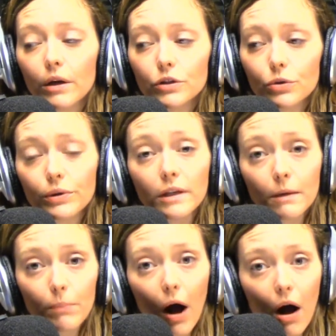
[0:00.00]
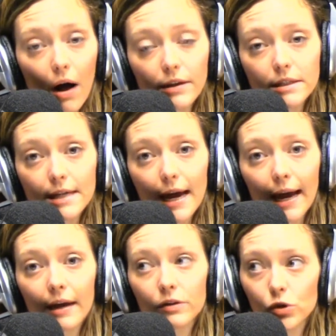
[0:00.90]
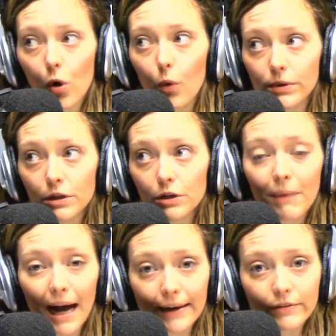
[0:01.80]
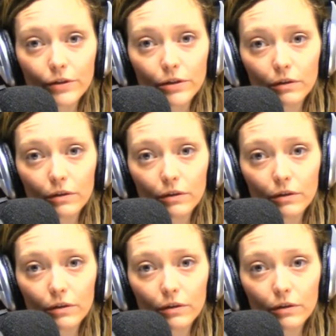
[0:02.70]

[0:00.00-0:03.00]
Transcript: to really pause and open your mind